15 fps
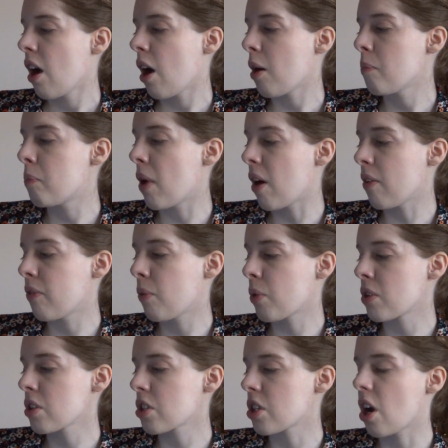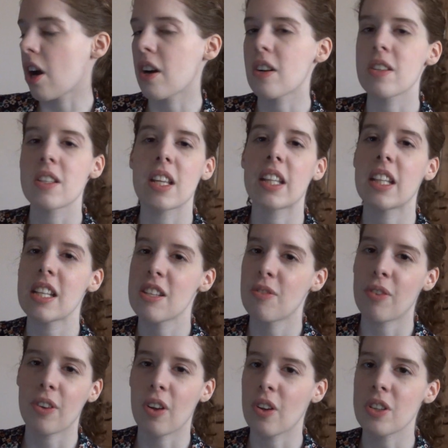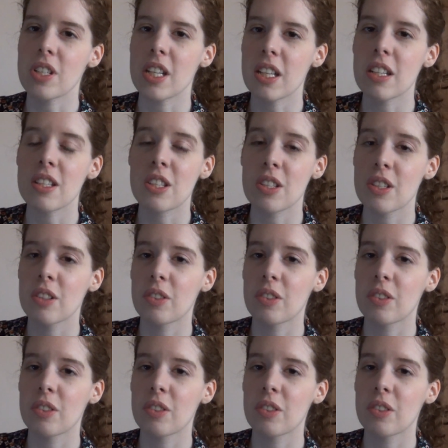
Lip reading: above 4 stars, and the difficulty is